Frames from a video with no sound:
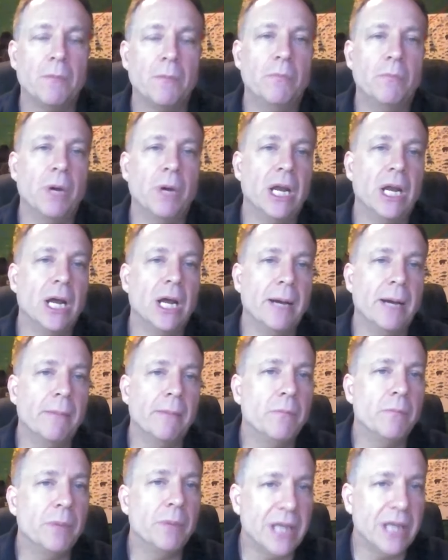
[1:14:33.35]
but um
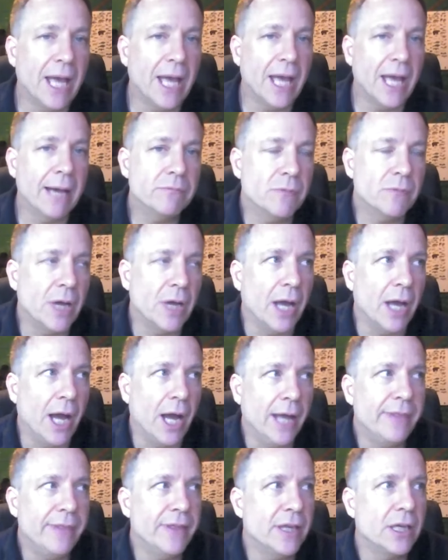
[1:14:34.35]
but yeah
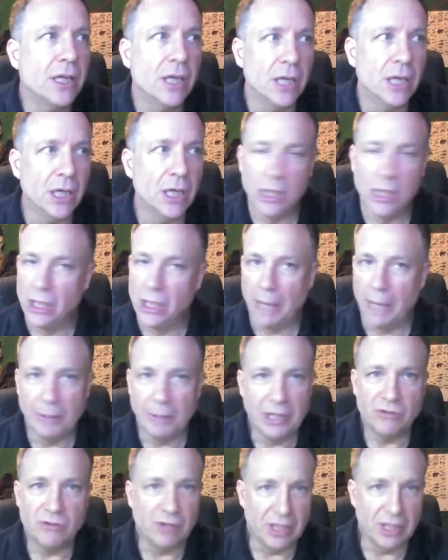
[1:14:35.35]
i i think i
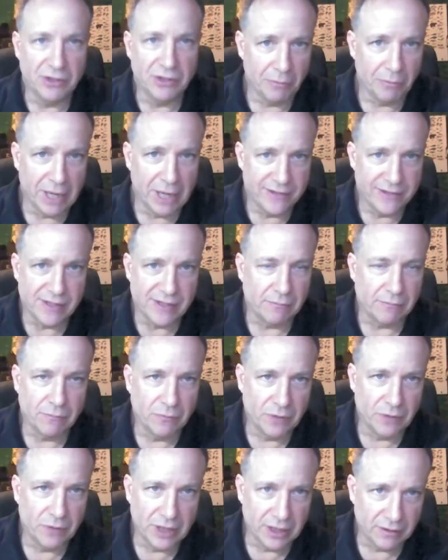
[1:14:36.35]
mean it's it's amazing
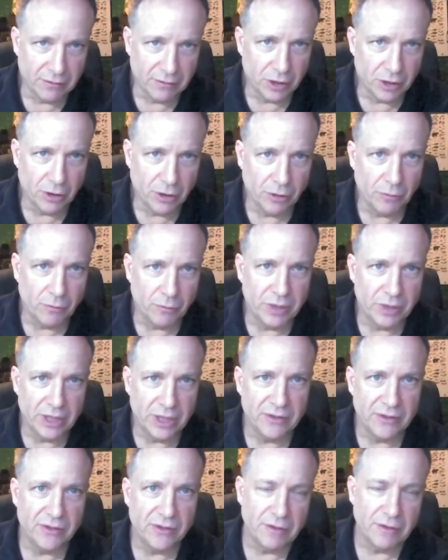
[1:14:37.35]
the you know
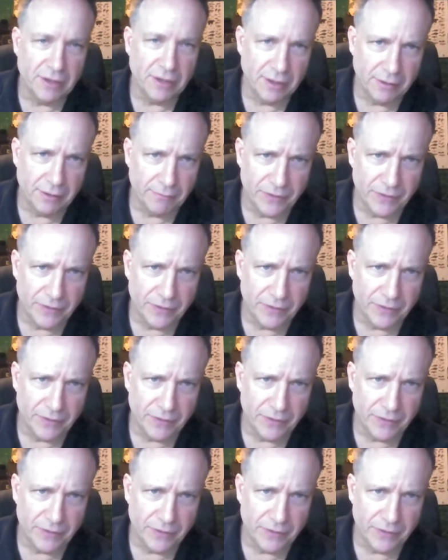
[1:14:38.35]
these the,